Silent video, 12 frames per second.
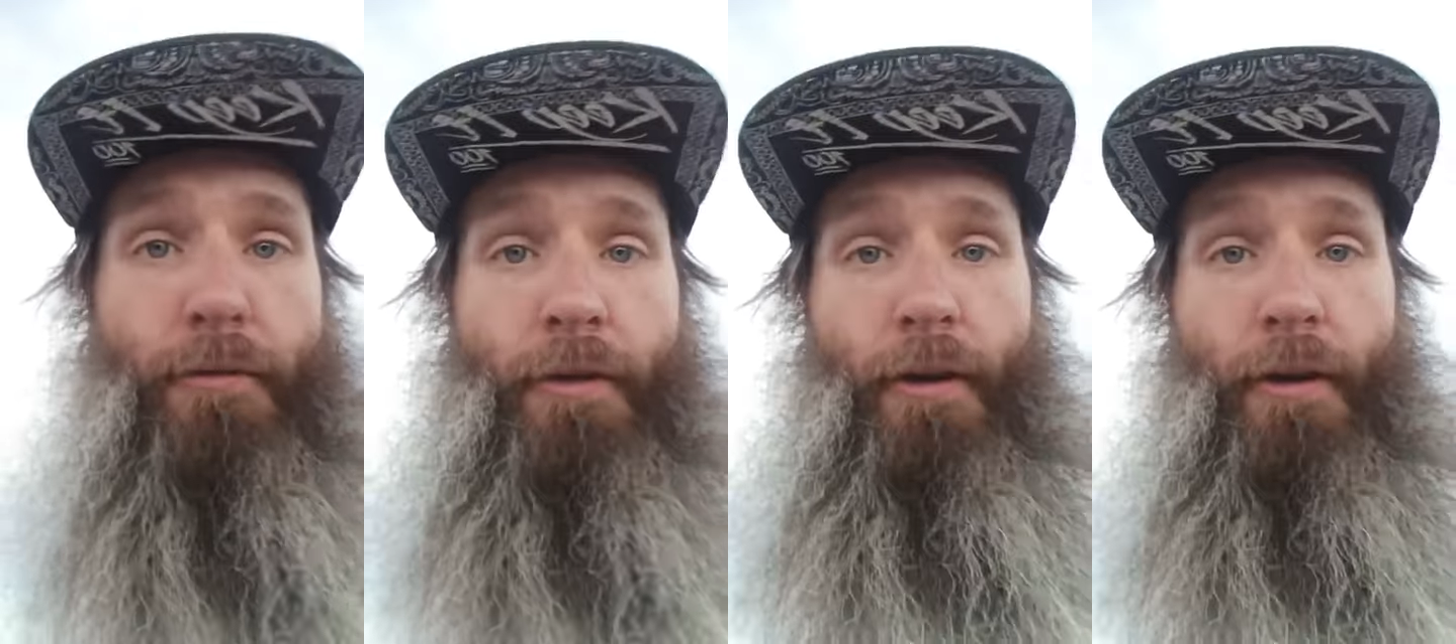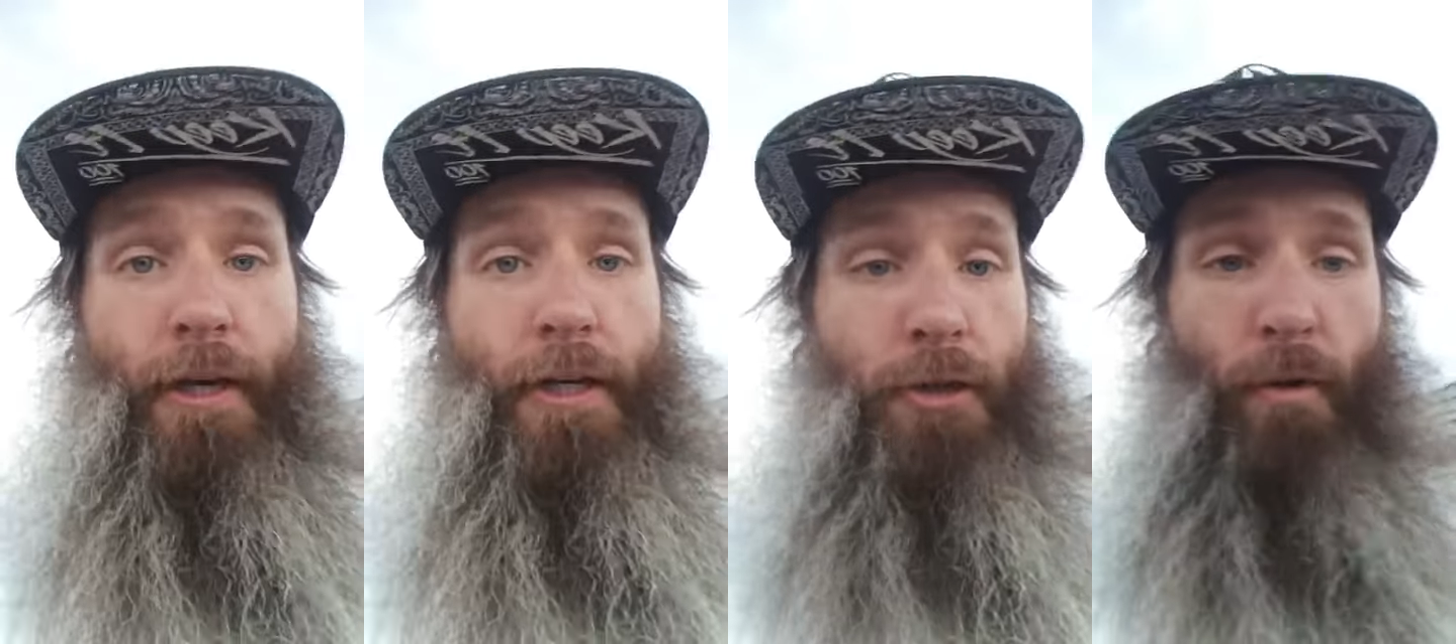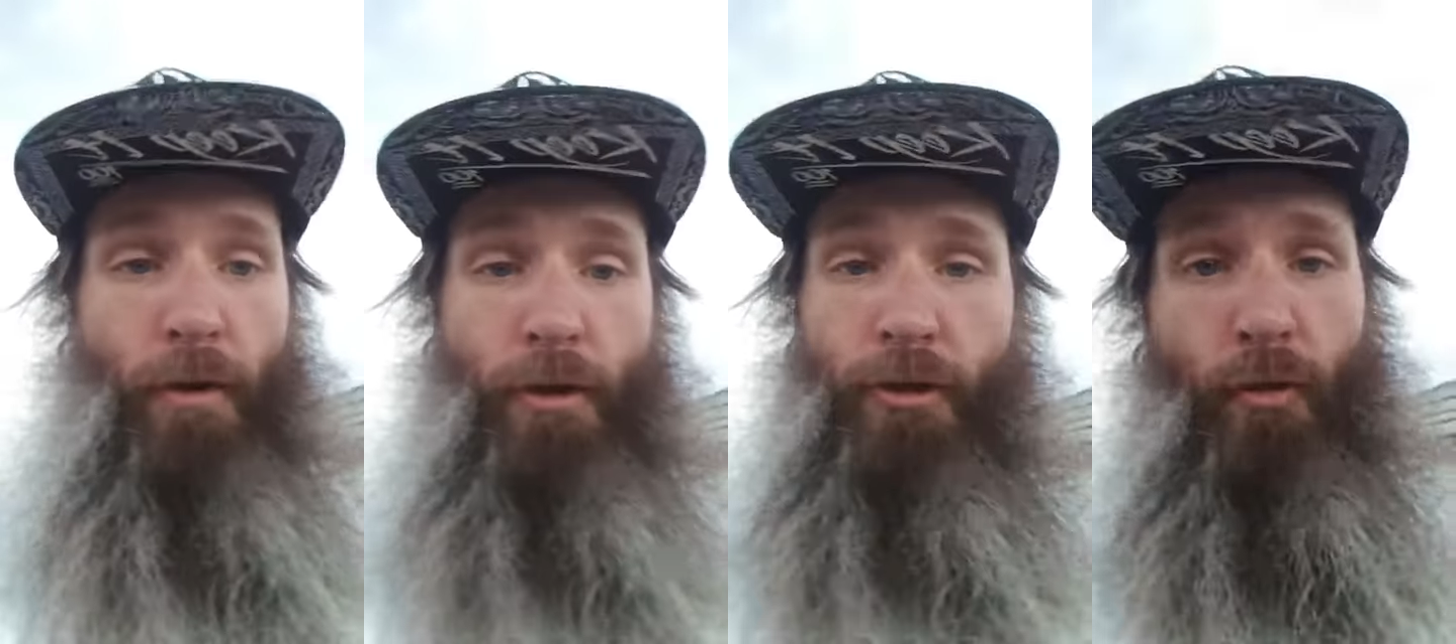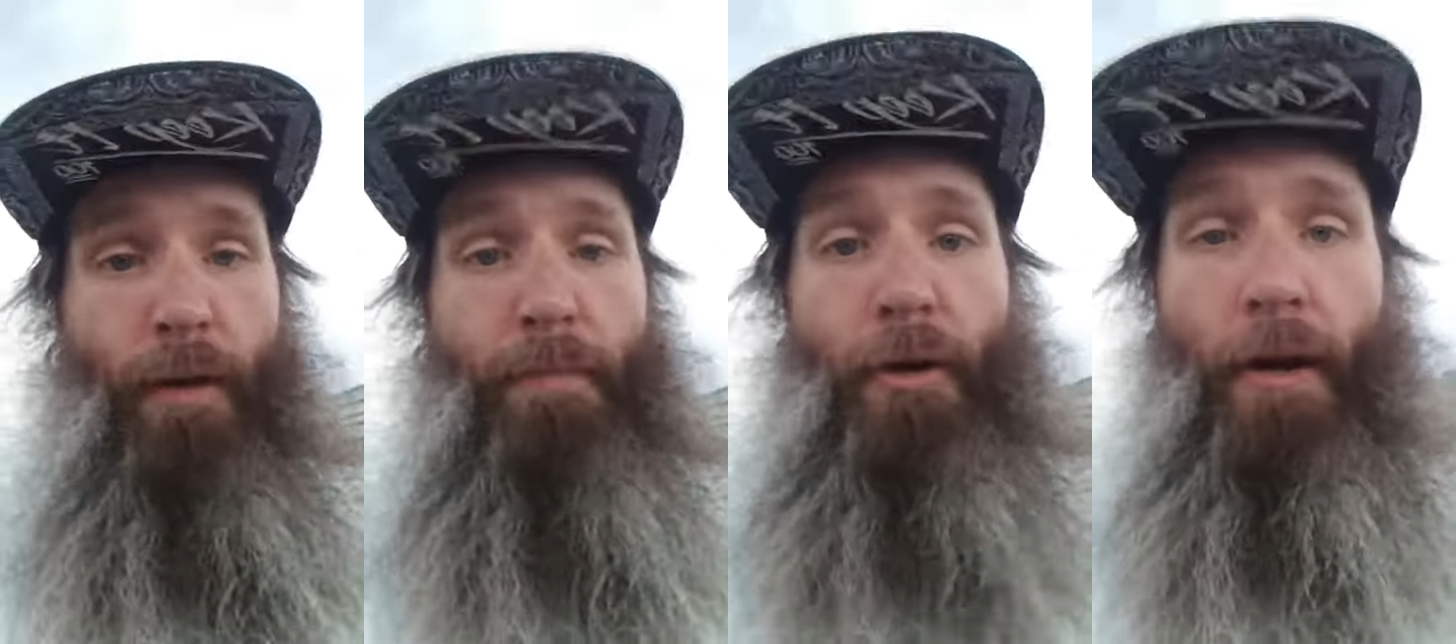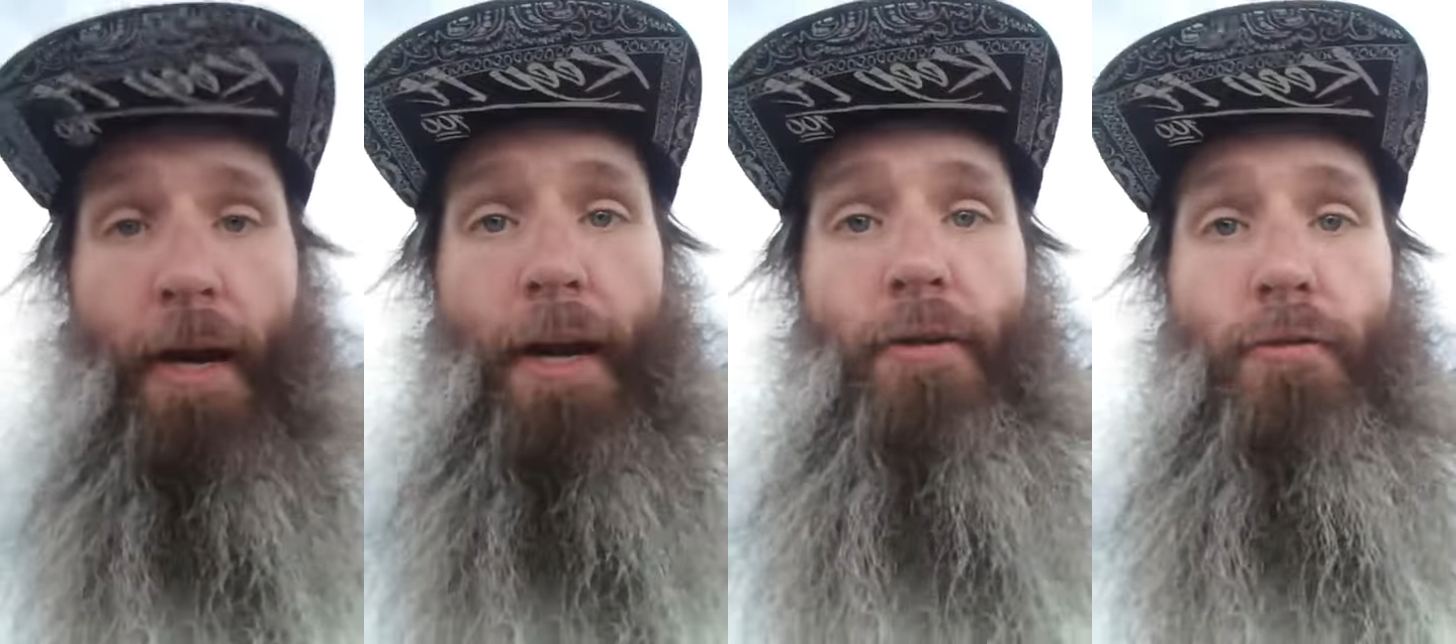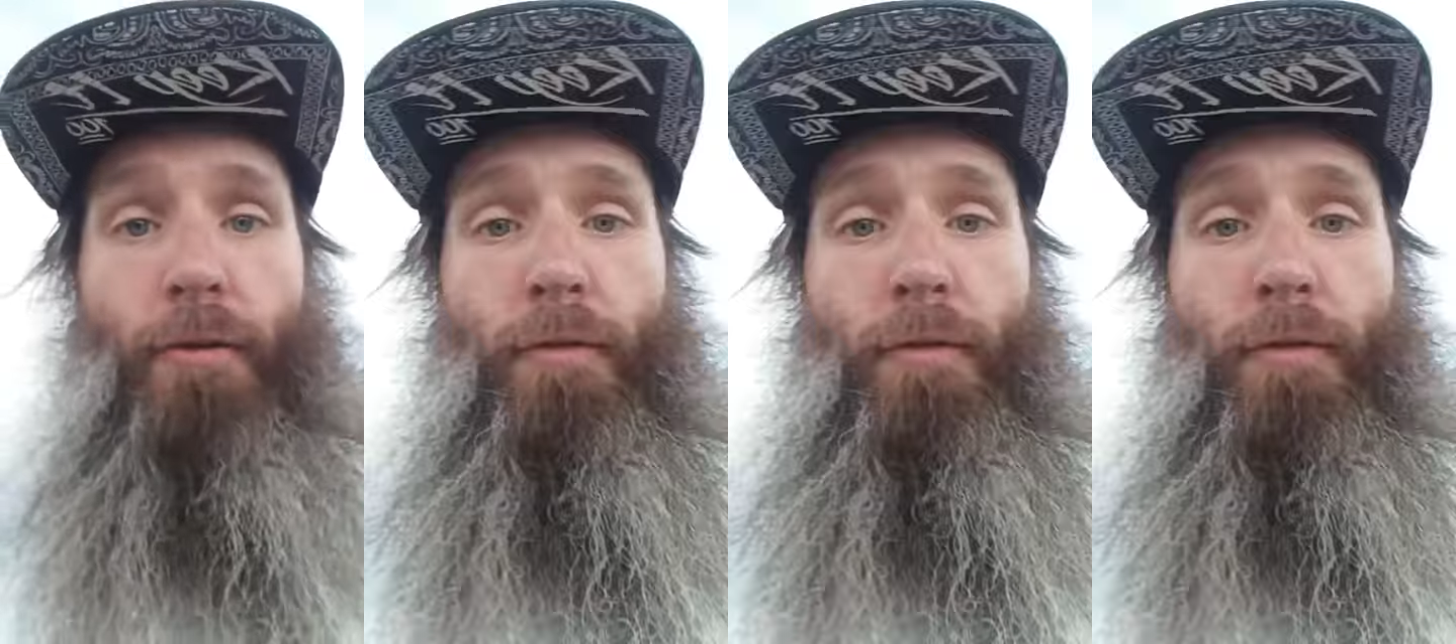unless you want to scrub your hands with